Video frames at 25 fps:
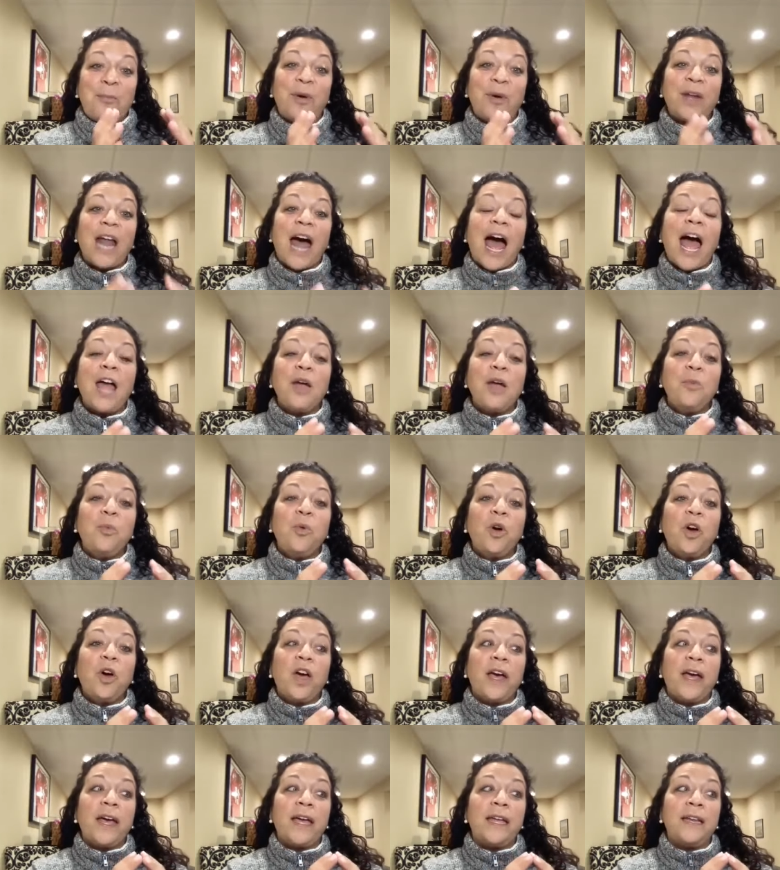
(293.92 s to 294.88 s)
but I
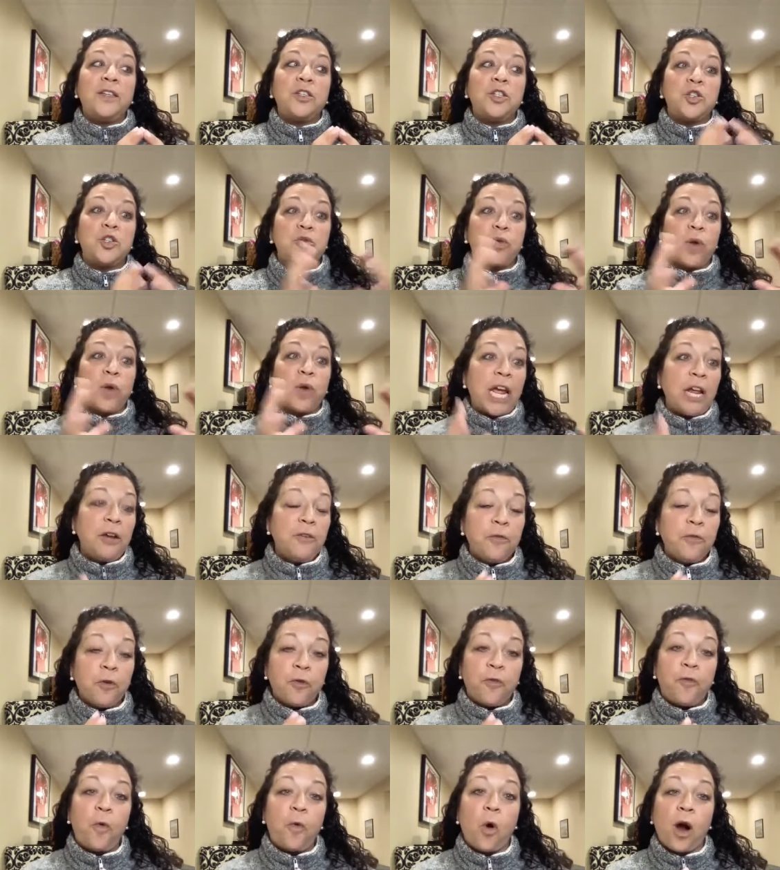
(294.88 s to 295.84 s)
would train
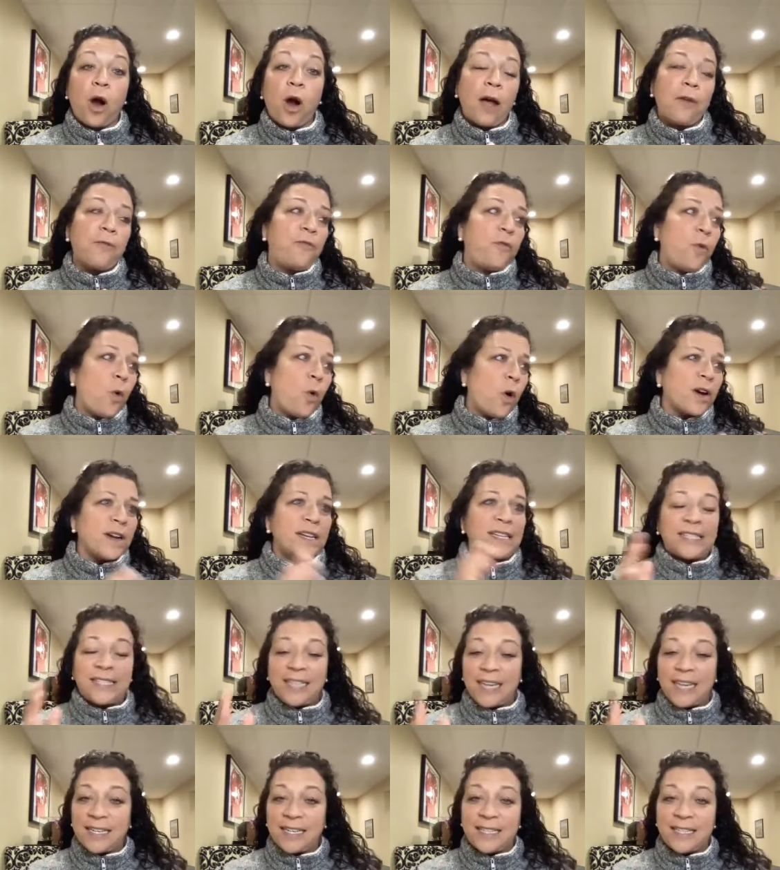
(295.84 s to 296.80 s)
for four four to
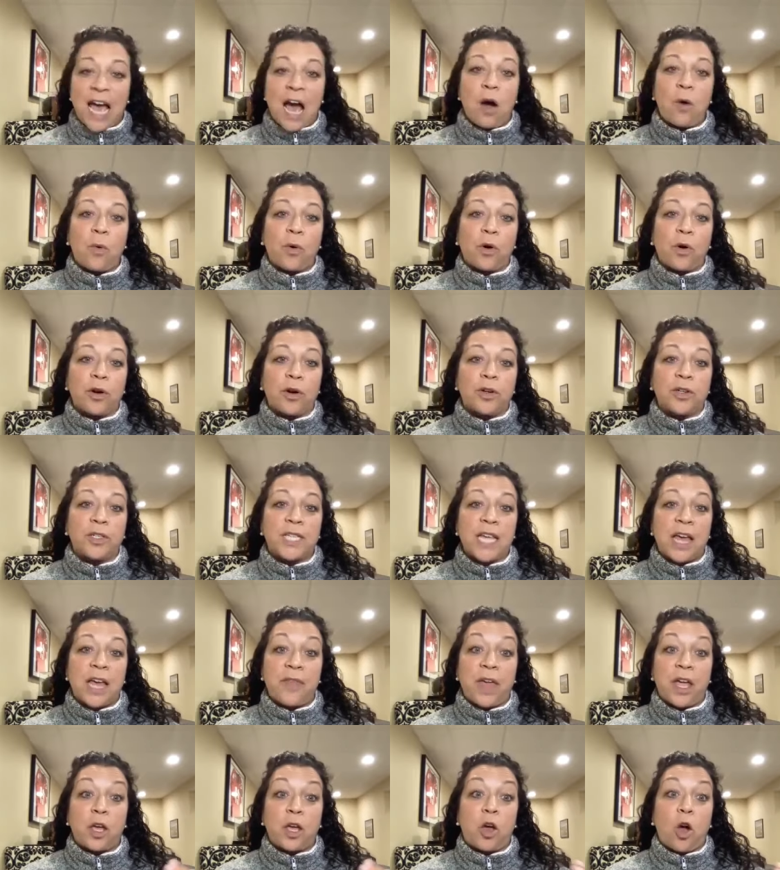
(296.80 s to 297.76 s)
six hours
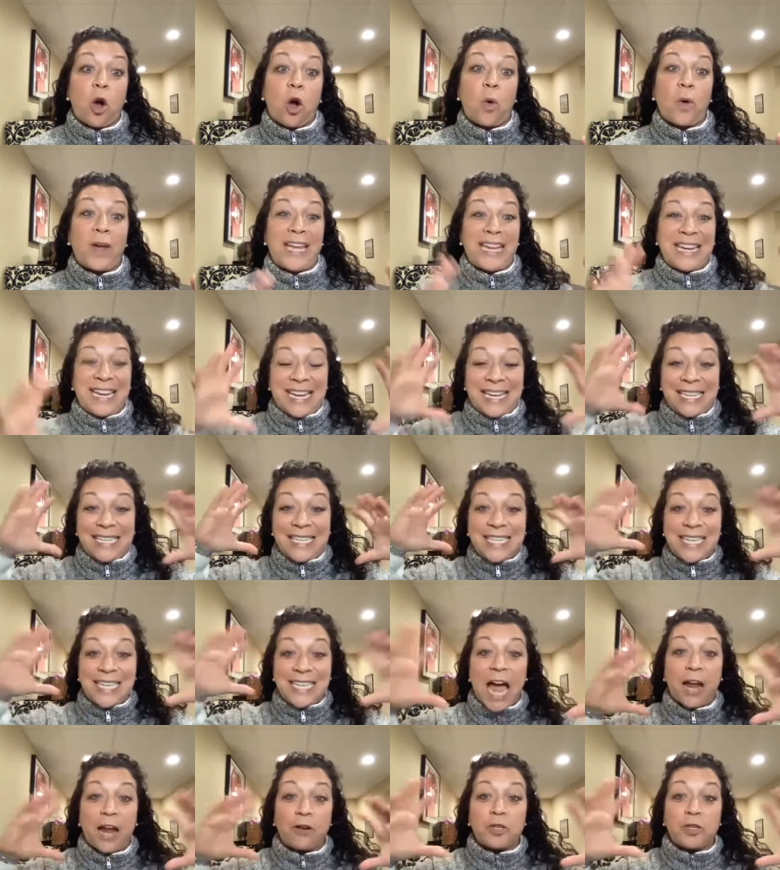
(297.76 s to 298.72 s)
and then go eat an
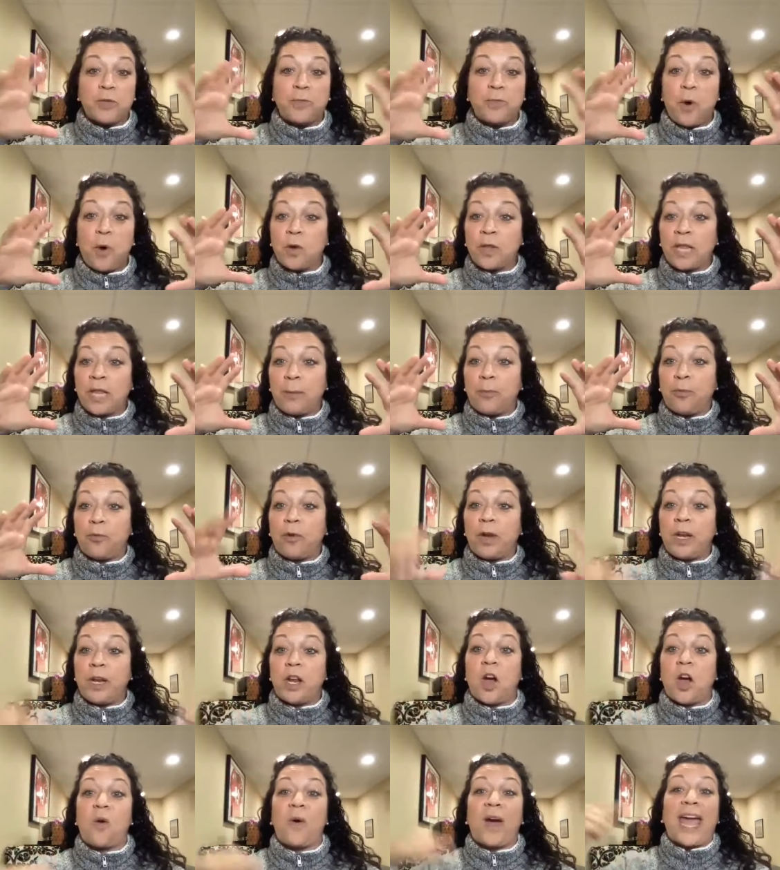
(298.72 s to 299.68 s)
entire Chipotle
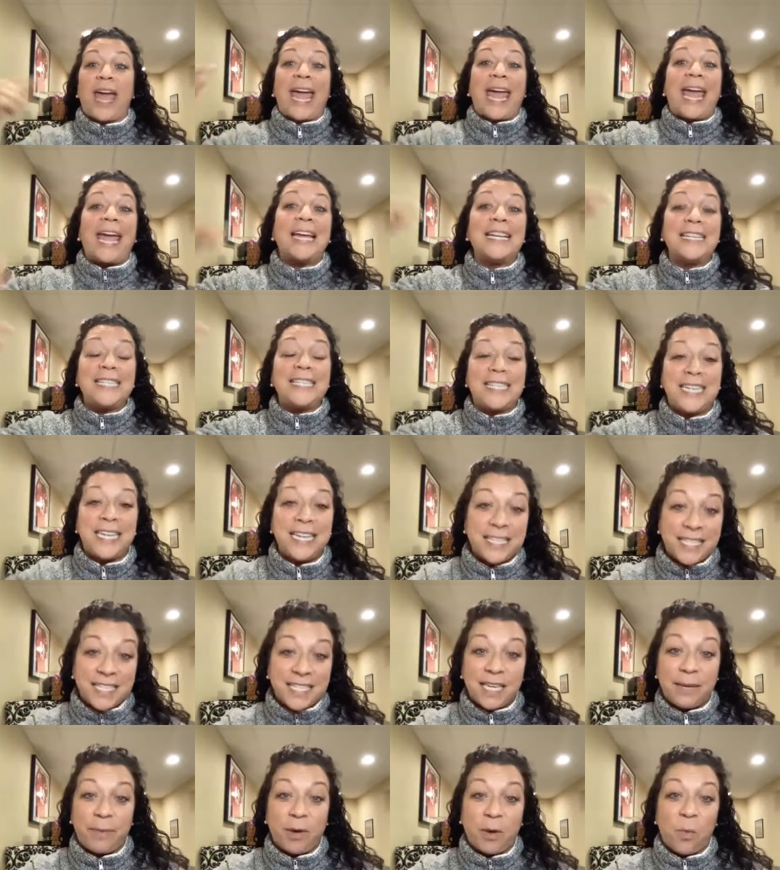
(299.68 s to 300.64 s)
burrito and
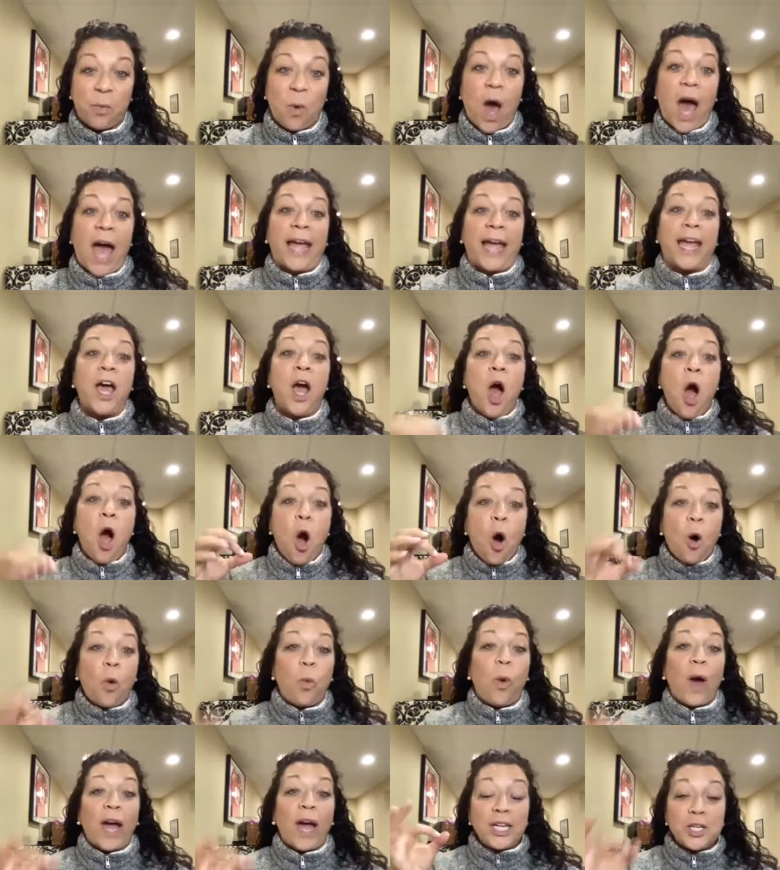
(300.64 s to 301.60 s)
TCBY, a
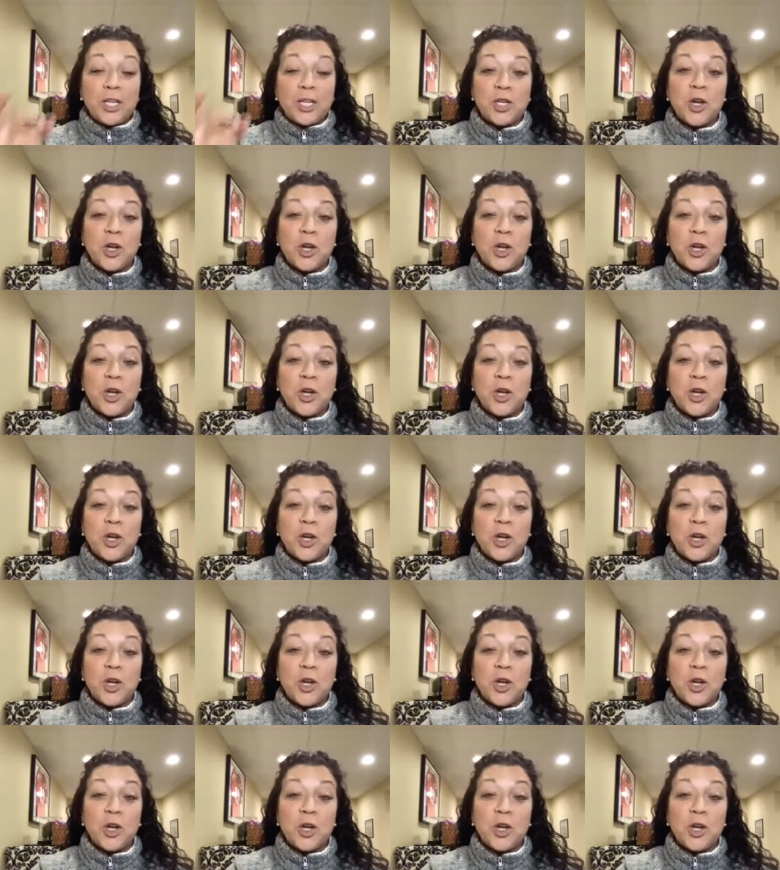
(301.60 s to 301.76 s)
white